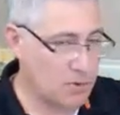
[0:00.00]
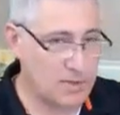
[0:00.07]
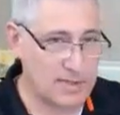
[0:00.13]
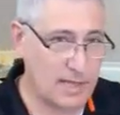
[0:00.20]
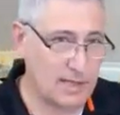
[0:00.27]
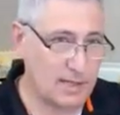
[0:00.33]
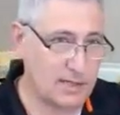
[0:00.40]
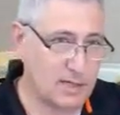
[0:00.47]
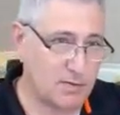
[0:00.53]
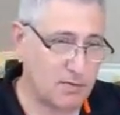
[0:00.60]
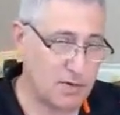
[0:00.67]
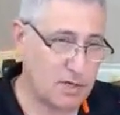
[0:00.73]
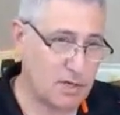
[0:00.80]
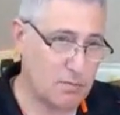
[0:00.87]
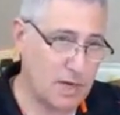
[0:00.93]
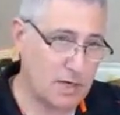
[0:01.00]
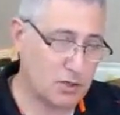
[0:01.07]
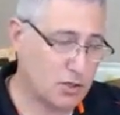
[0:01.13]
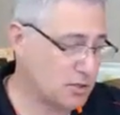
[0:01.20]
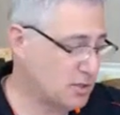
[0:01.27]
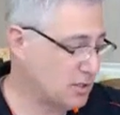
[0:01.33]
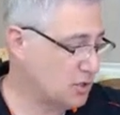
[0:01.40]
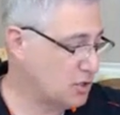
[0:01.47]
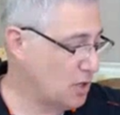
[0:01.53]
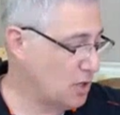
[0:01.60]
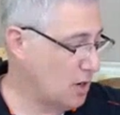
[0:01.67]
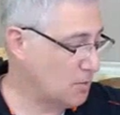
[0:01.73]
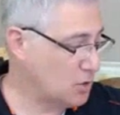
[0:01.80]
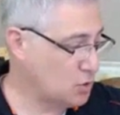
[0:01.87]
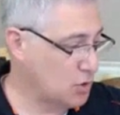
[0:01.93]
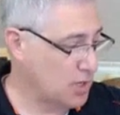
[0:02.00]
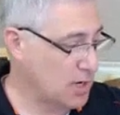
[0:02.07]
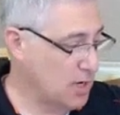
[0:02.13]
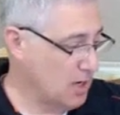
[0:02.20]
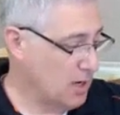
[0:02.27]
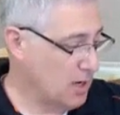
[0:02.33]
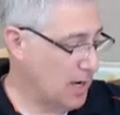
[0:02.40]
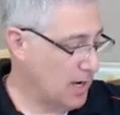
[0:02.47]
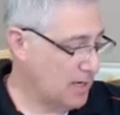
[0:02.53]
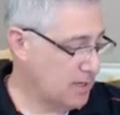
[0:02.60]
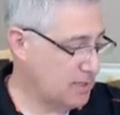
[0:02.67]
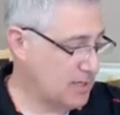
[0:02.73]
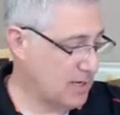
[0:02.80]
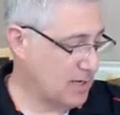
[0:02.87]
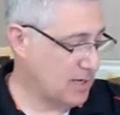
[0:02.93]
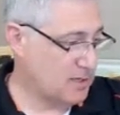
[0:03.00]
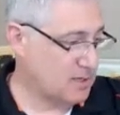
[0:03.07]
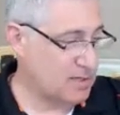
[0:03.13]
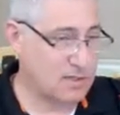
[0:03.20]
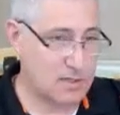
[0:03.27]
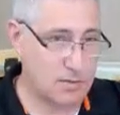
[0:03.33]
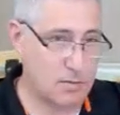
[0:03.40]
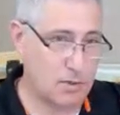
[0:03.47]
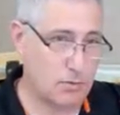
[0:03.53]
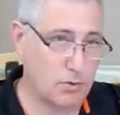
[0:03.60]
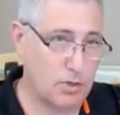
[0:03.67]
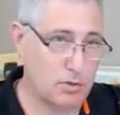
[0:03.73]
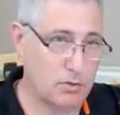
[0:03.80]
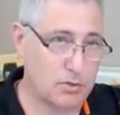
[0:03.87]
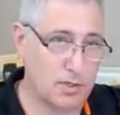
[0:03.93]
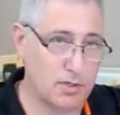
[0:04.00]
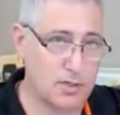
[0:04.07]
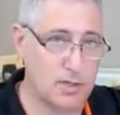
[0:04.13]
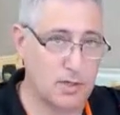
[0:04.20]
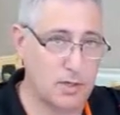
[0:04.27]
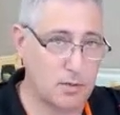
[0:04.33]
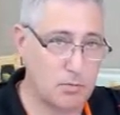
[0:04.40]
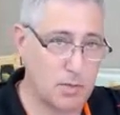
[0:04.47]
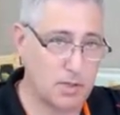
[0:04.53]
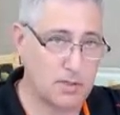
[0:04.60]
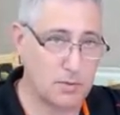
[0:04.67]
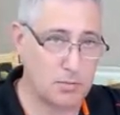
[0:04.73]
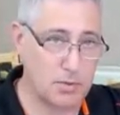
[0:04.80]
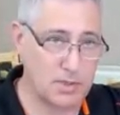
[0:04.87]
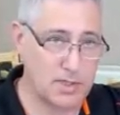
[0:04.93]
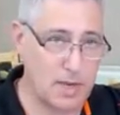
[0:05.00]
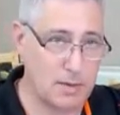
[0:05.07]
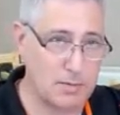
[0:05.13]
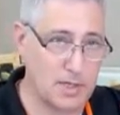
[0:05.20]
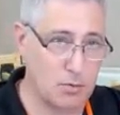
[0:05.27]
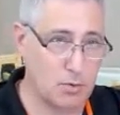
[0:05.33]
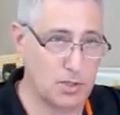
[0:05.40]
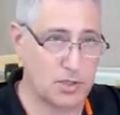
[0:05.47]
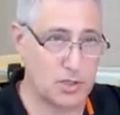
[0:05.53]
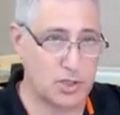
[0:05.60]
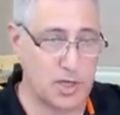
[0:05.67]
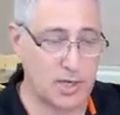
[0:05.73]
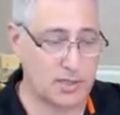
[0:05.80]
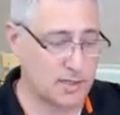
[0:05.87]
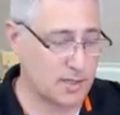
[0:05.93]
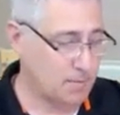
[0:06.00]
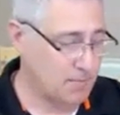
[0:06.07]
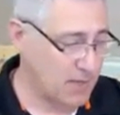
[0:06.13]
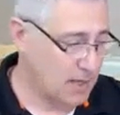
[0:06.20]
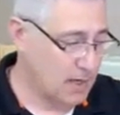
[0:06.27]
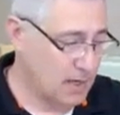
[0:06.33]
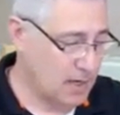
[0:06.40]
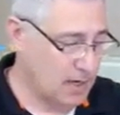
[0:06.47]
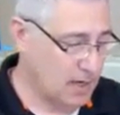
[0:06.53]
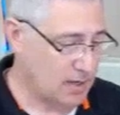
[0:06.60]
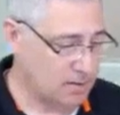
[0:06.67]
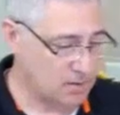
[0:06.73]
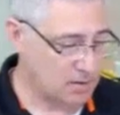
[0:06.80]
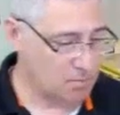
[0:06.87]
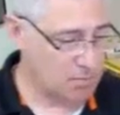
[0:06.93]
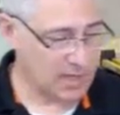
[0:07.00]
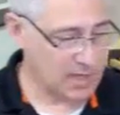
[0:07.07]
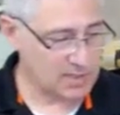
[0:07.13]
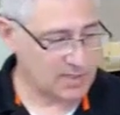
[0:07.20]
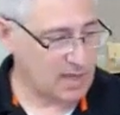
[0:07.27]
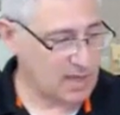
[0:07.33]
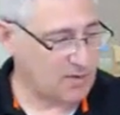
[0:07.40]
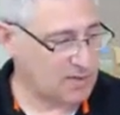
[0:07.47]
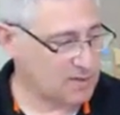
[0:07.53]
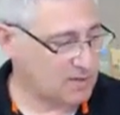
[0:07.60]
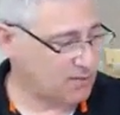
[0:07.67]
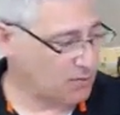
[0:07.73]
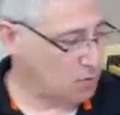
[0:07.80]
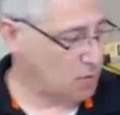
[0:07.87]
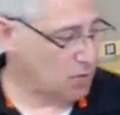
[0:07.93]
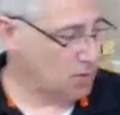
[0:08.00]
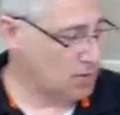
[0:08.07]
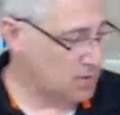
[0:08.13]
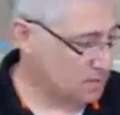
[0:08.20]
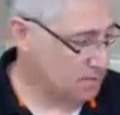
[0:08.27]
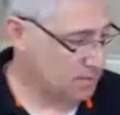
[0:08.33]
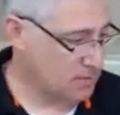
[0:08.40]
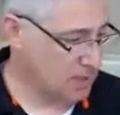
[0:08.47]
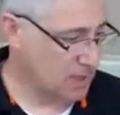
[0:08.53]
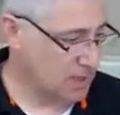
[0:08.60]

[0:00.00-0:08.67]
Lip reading: with slightly different dimensions and geometry, I can take the system and reuse it multiple times. It will adjust. The big savings, of course,